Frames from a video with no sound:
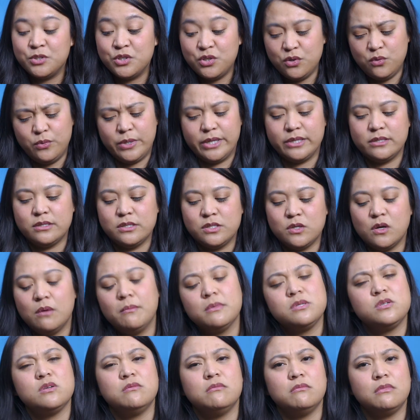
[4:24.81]
to it? So
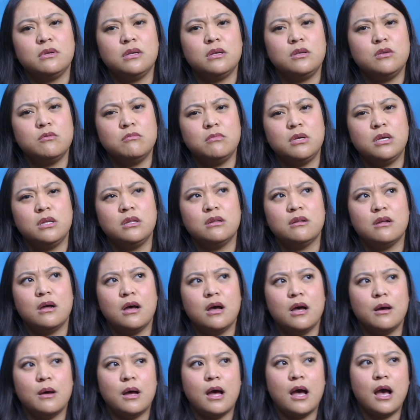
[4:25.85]
I'm assuming you mean,
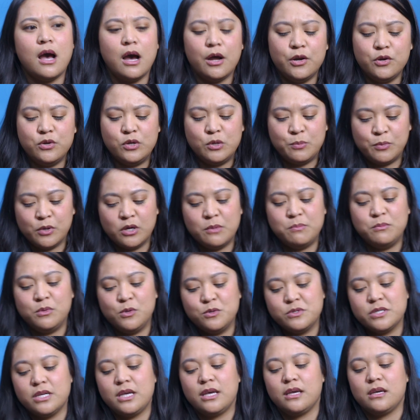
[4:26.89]
how do you put
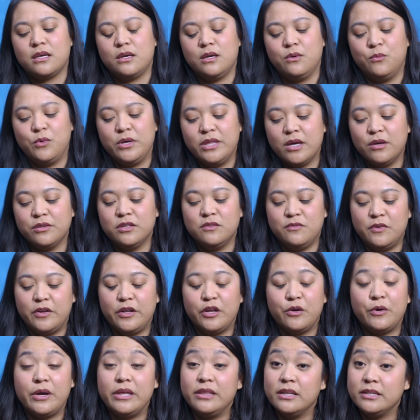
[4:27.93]
music without the
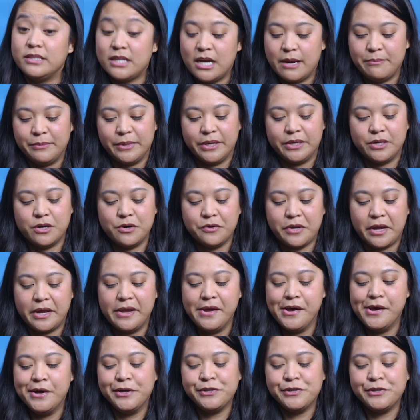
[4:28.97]
video in the timeline? Okay,